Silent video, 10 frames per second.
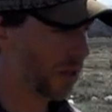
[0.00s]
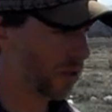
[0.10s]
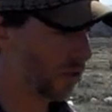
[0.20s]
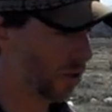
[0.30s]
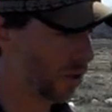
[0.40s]

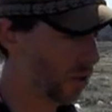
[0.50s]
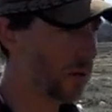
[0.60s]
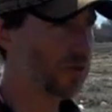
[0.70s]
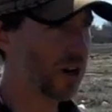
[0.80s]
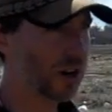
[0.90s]
So what
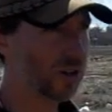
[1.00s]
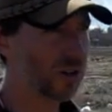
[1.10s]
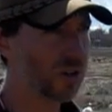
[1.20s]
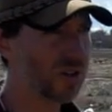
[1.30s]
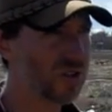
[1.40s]
I'm trying to
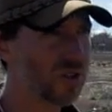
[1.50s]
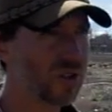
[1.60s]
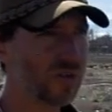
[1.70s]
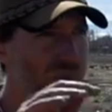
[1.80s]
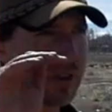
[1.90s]
do is,
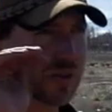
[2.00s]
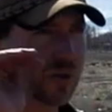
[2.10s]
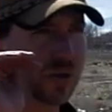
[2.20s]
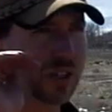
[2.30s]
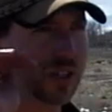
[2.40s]
of
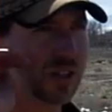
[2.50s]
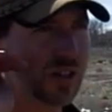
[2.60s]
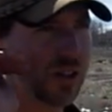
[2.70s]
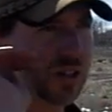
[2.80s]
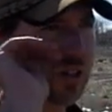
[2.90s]
course, get the
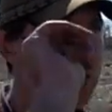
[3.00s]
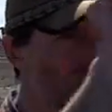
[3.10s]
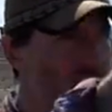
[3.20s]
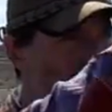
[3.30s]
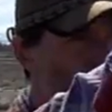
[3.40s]
dart to go straight